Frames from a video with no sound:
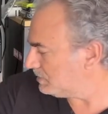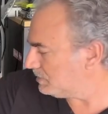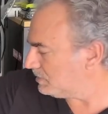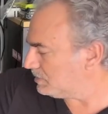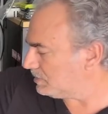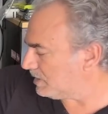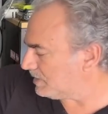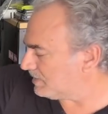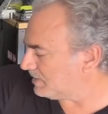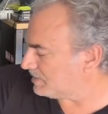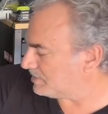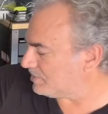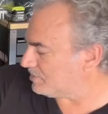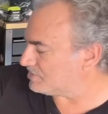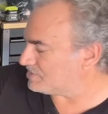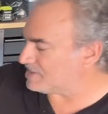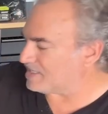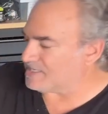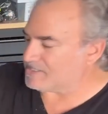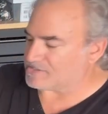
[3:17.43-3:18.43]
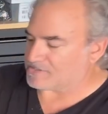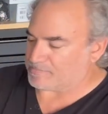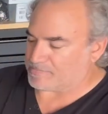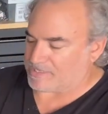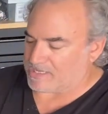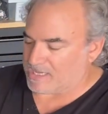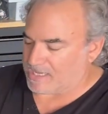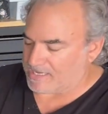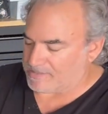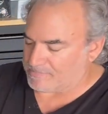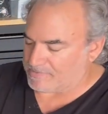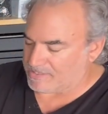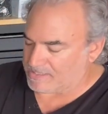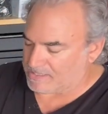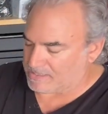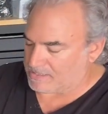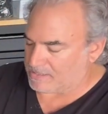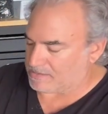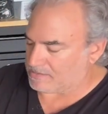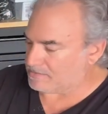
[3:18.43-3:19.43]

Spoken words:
I think those days are behind me.